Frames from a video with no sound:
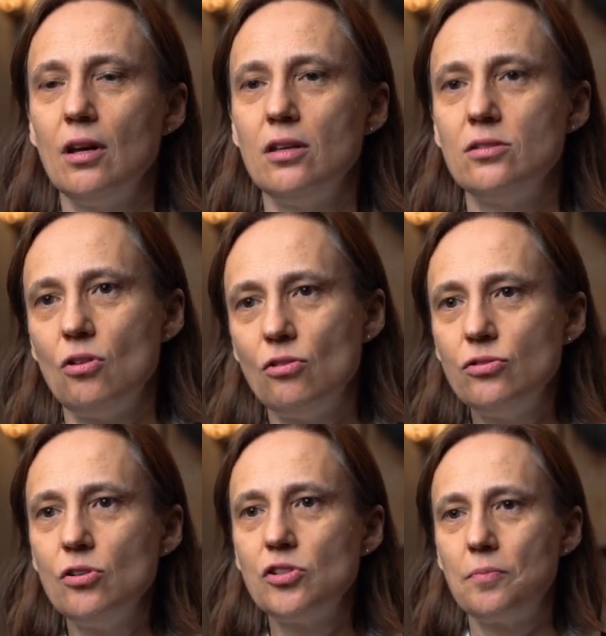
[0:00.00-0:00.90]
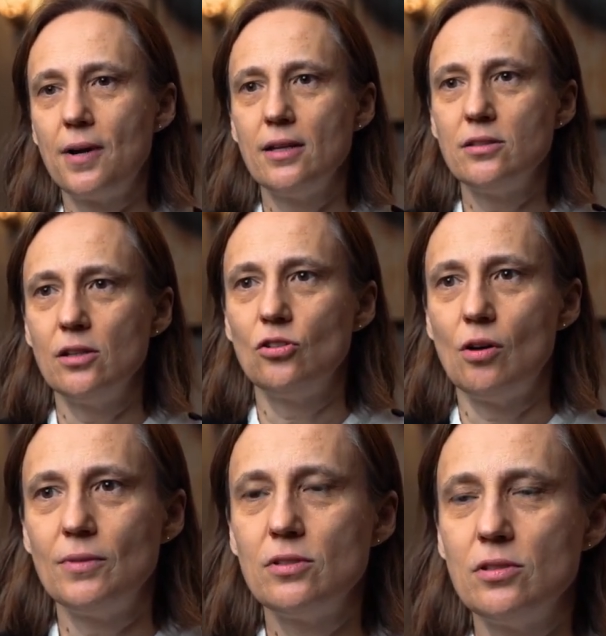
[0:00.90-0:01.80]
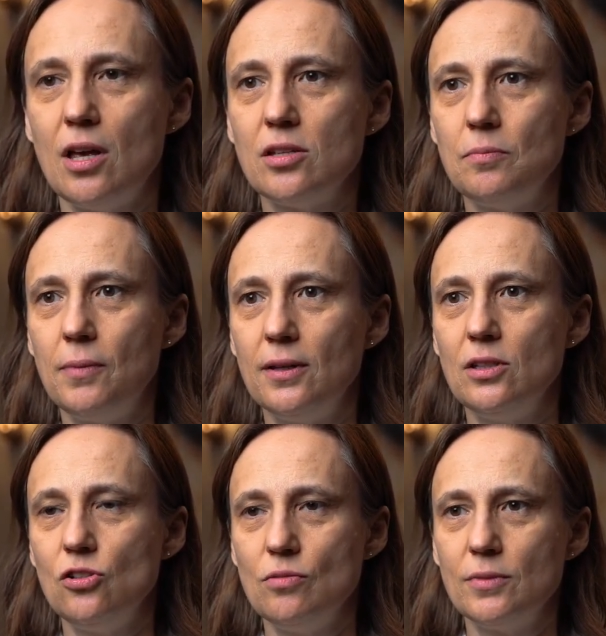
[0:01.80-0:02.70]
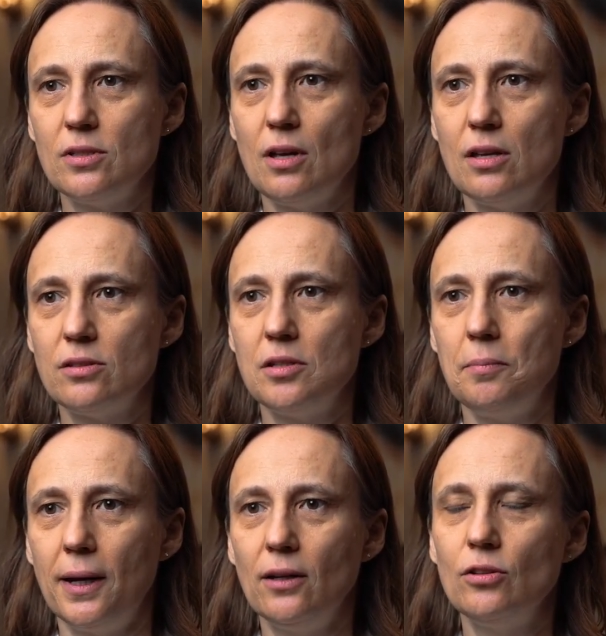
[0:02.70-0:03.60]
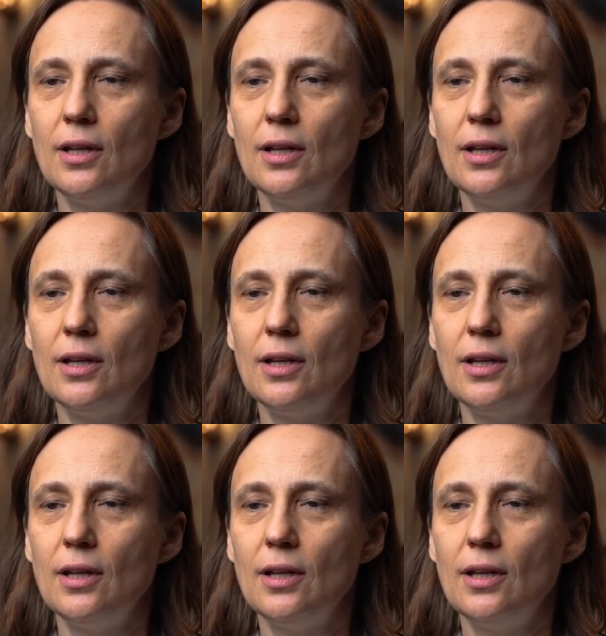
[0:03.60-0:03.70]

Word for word: It's also expressed in normal cells, but the tumor cells depend on